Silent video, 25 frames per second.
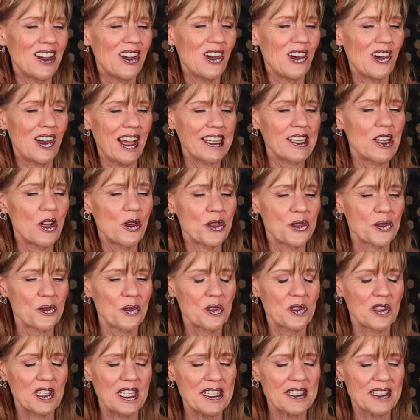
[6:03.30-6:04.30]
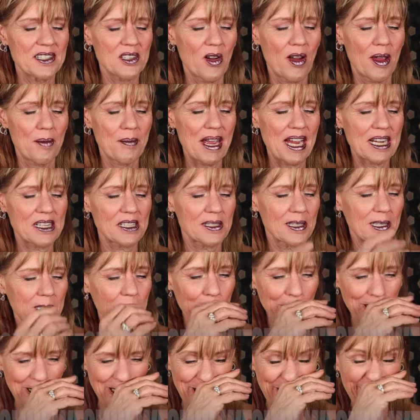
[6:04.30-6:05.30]
Oh, I go through these, so I'm actually
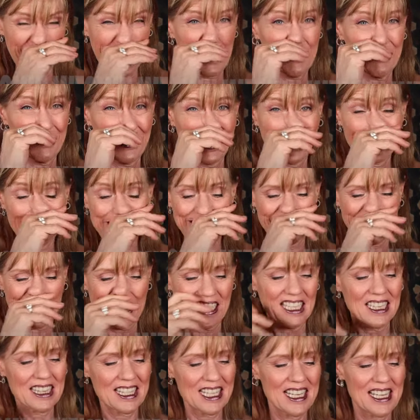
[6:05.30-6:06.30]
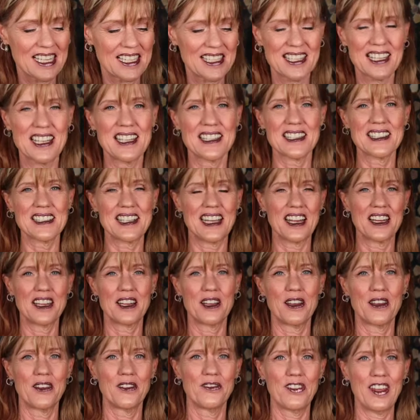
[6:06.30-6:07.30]
really grateful to get this instead
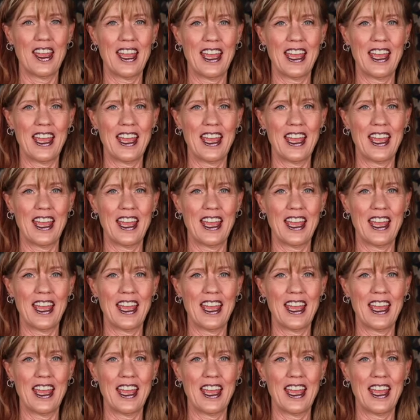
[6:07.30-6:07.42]
of